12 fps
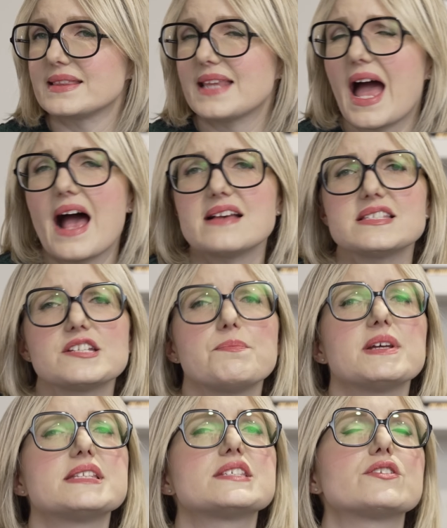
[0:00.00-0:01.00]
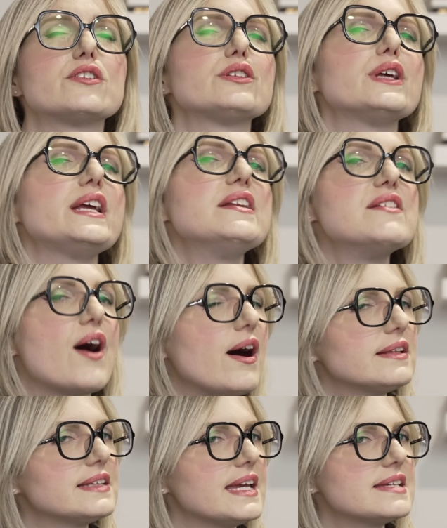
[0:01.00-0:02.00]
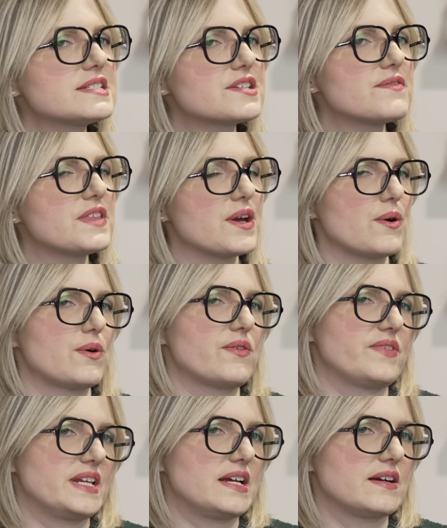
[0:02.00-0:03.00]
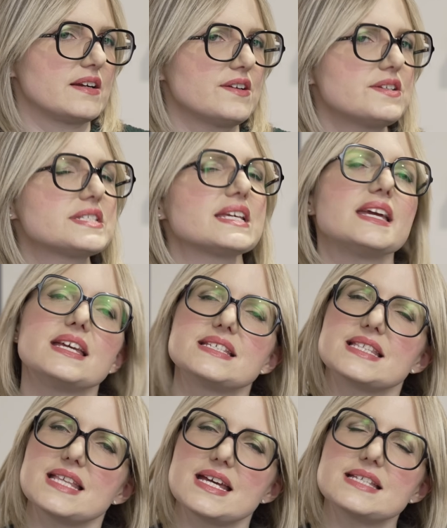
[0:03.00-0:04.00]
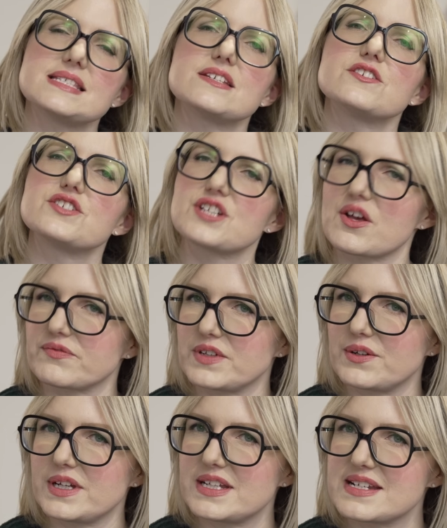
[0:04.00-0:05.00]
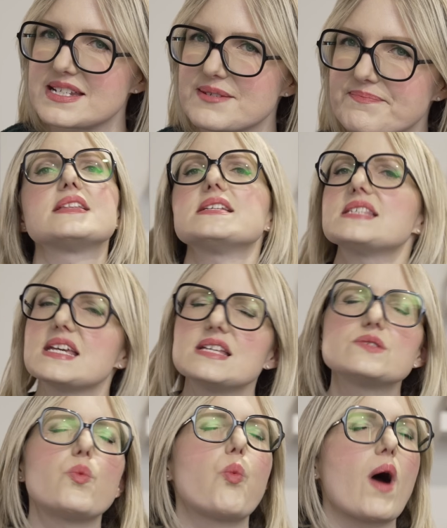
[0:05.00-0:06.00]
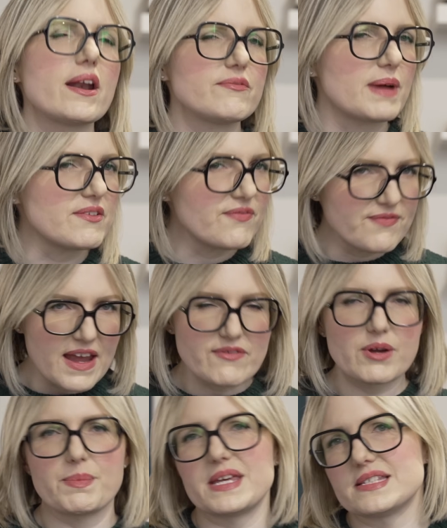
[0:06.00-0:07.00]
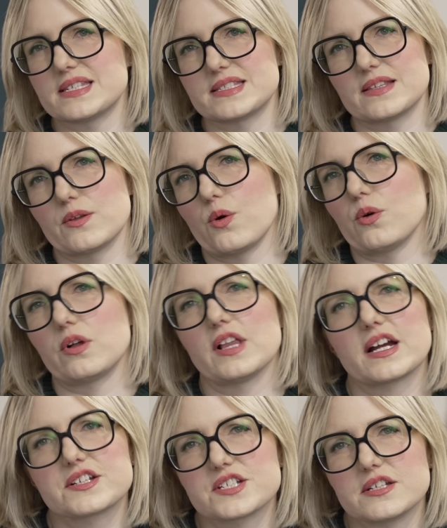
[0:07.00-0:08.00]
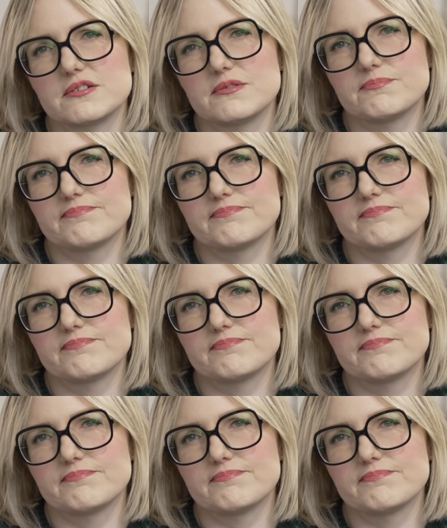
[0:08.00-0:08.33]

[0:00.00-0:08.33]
last, but certainly not least of the oak veneers, is this shelf unit. This is one of my favorite pieces in the whole collection.